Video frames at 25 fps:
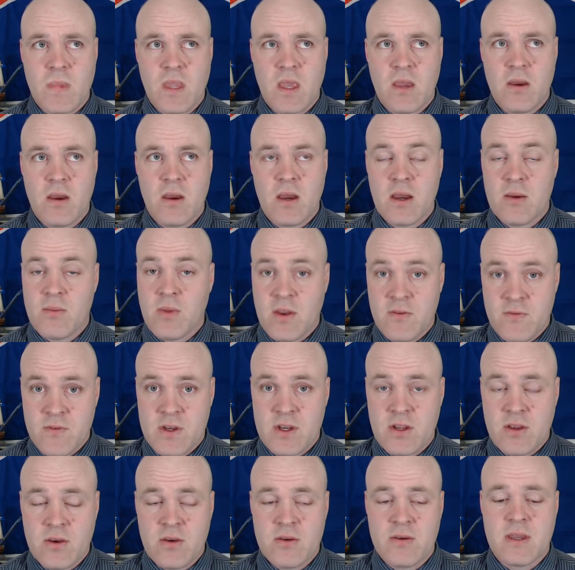my
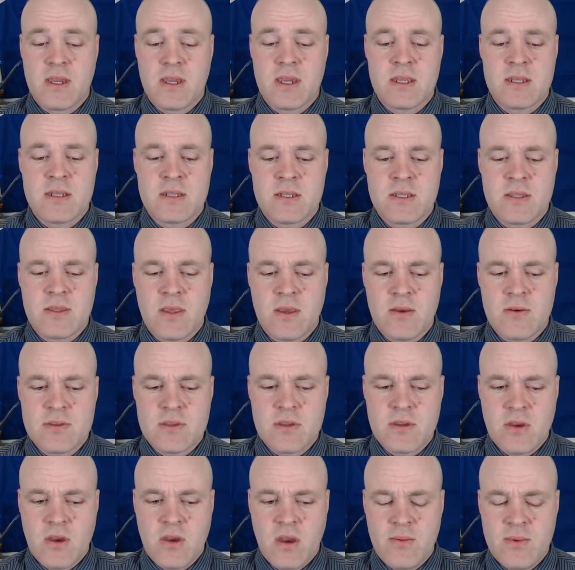video, and there was
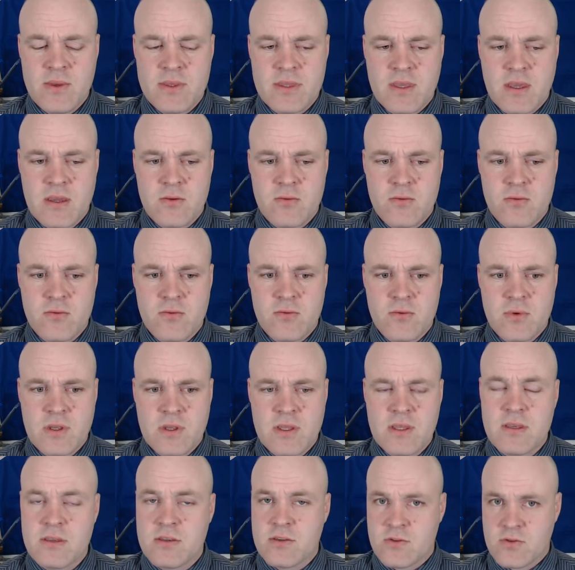a comment that
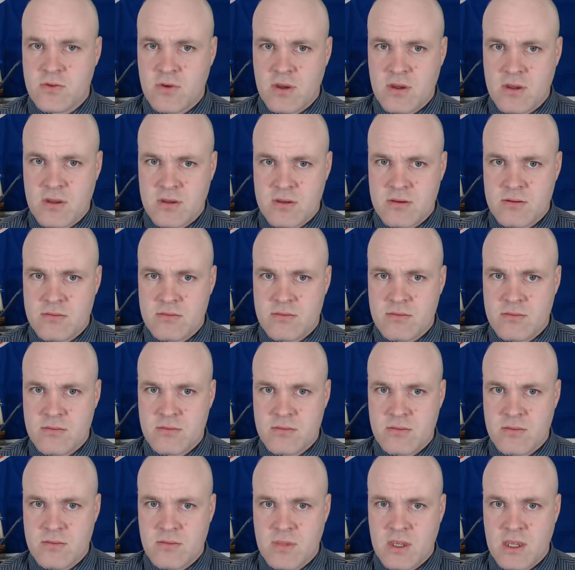really struck
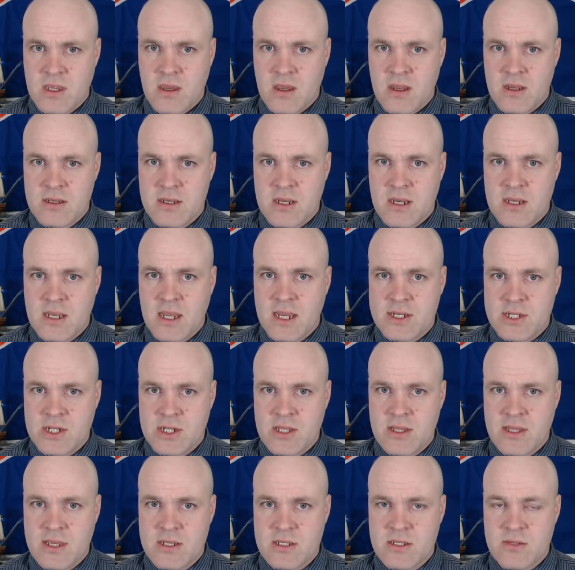me, and it
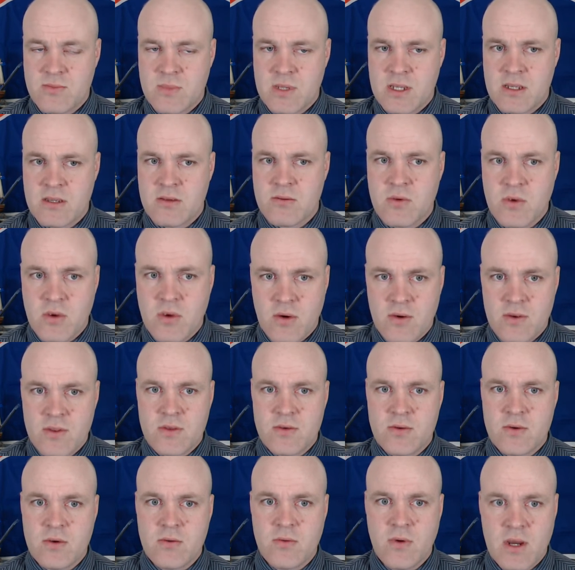actually led to me going
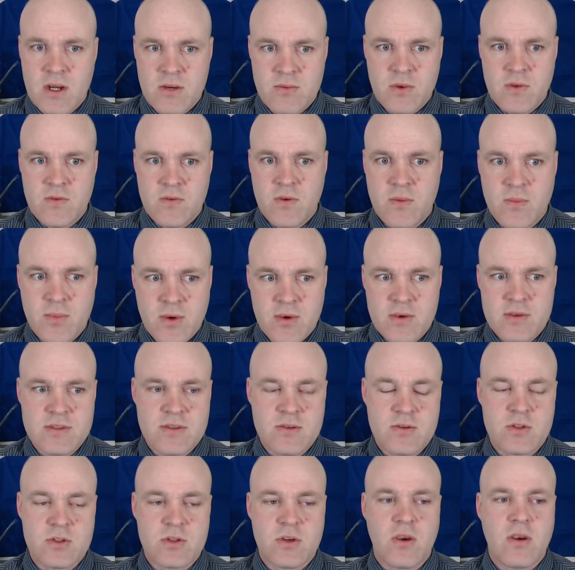through quite a bit of a
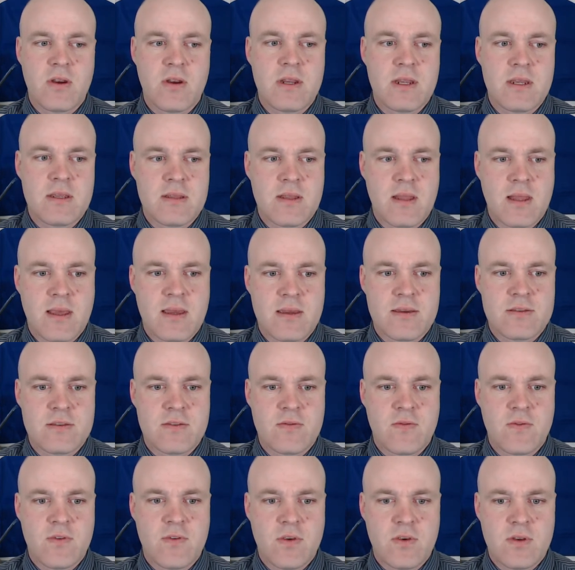personal journey in the
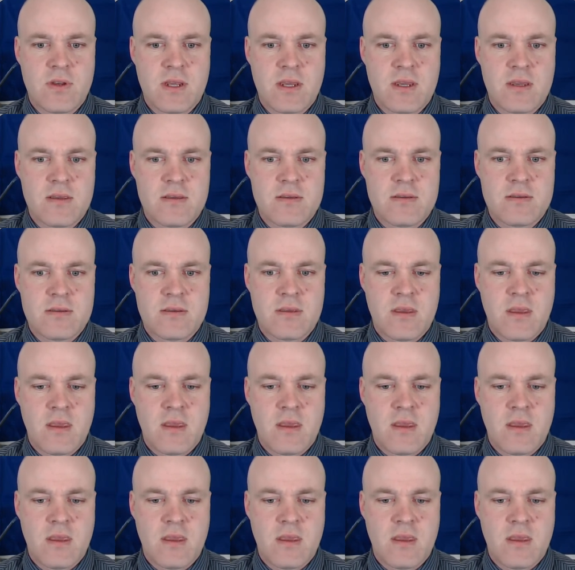last few days.